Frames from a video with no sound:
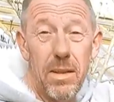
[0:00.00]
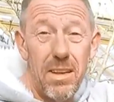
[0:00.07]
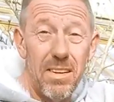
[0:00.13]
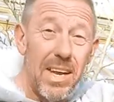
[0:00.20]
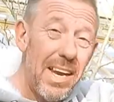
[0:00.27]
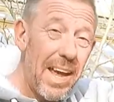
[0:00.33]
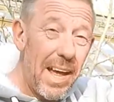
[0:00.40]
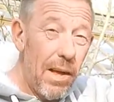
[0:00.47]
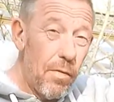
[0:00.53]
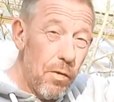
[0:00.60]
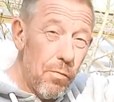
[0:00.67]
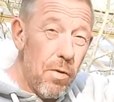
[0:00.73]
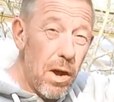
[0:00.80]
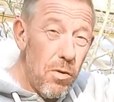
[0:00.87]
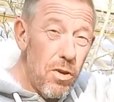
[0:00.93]
Let's get it out on
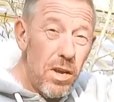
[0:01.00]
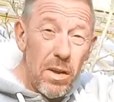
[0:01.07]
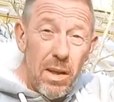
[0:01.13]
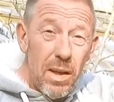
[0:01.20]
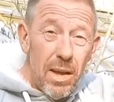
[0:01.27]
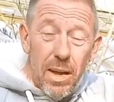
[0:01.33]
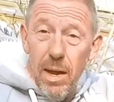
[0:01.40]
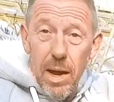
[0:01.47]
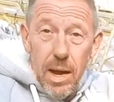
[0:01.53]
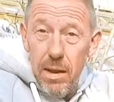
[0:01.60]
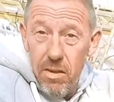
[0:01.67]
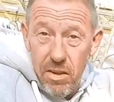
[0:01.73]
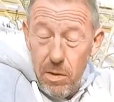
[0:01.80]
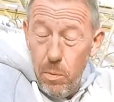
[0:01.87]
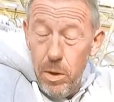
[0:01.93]
the road
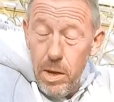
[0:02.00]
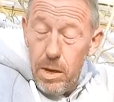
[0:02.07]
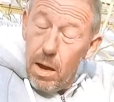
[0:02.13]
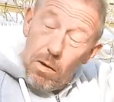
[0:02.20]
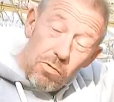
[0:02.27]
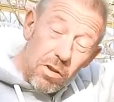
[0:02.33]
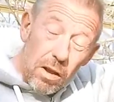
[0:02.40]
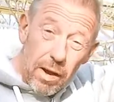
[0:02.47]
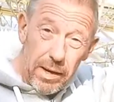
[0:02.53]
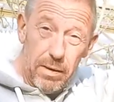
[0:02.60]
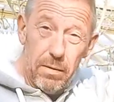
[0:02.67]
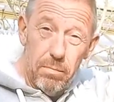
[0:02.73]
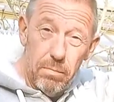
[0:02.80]
and see what it goes like.